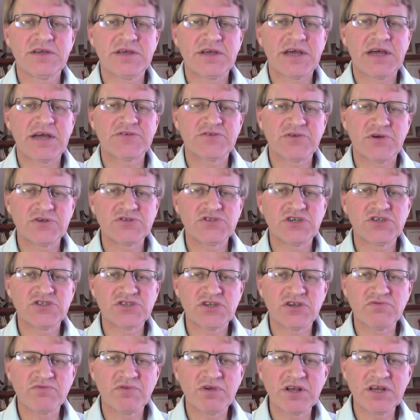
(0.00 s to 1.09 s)
uh,
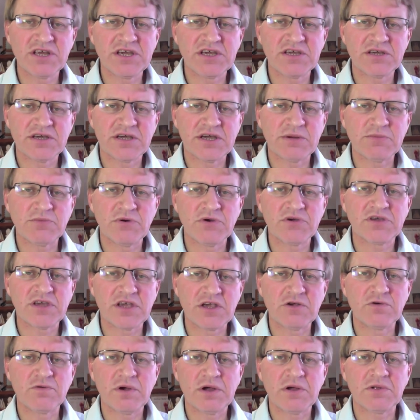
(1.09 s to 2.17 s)
digestion really uh,
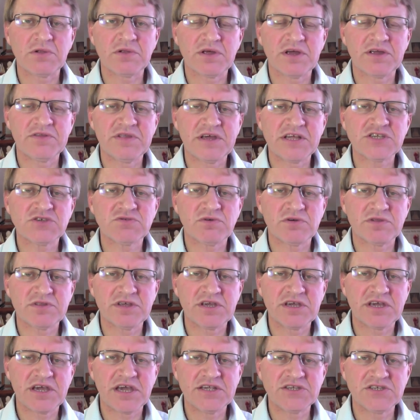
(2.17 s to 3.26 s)
working well and that's what the
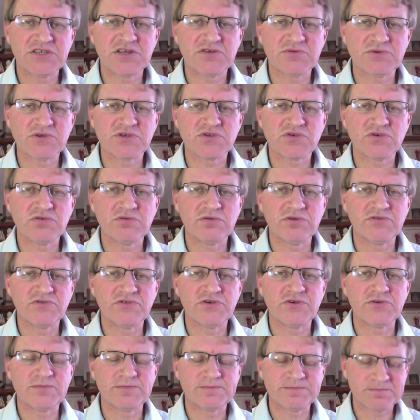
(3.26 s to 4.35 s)
CanXida Restore will do.